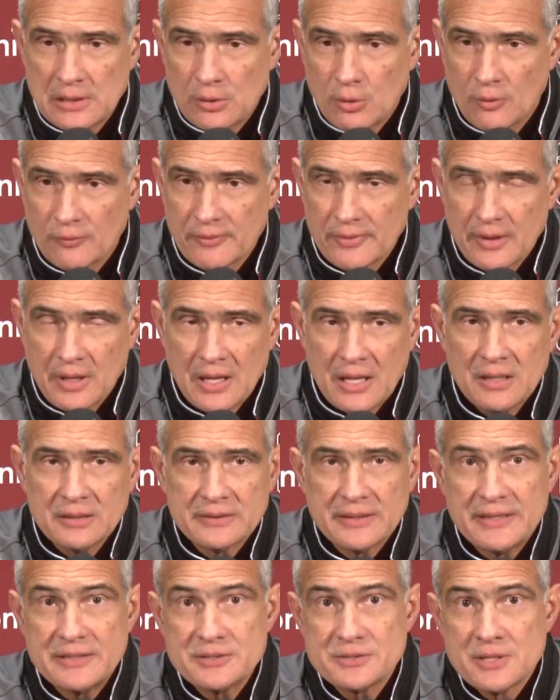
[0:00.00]
over the
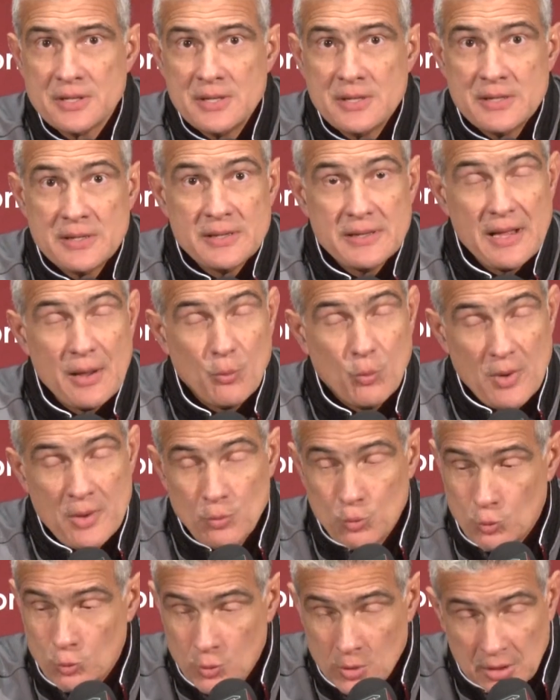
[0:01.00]
holidays, and we
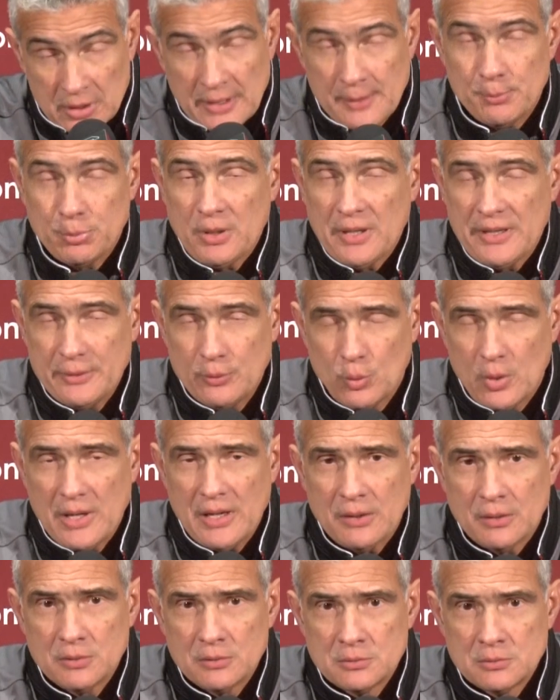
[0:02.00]
really played
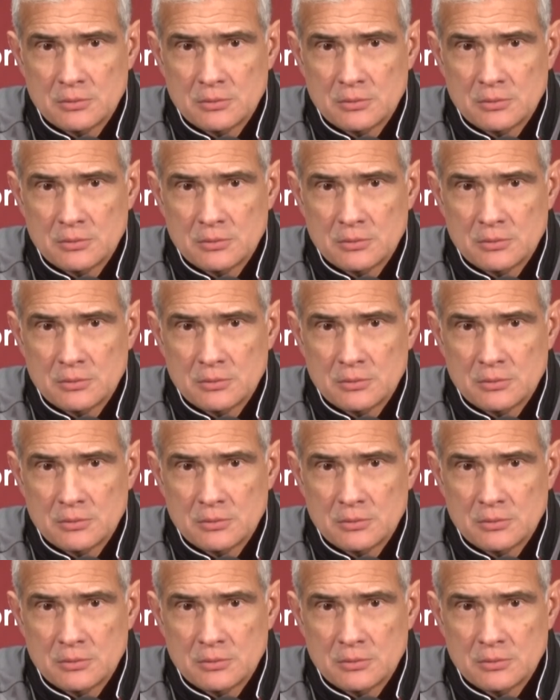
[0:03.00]
well